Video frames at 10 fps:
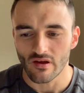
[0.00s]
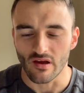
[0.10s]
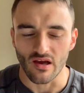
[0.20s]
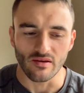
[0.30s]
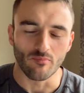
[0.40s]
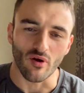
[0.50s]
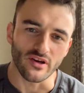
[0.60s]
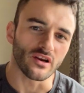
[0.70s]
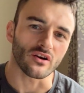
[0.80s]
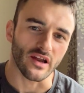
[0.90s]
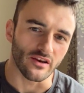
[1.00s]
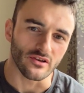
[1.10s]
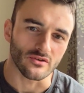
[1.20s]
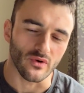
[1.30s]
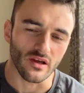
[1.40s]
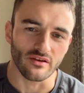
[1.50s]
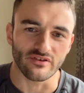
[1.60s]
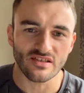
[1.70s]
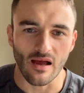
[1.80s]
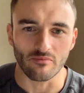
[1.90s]
your body not getting used to it, your
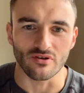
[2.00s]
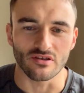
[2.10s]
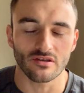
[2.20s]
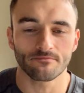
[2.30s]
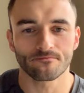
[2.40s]
receptors.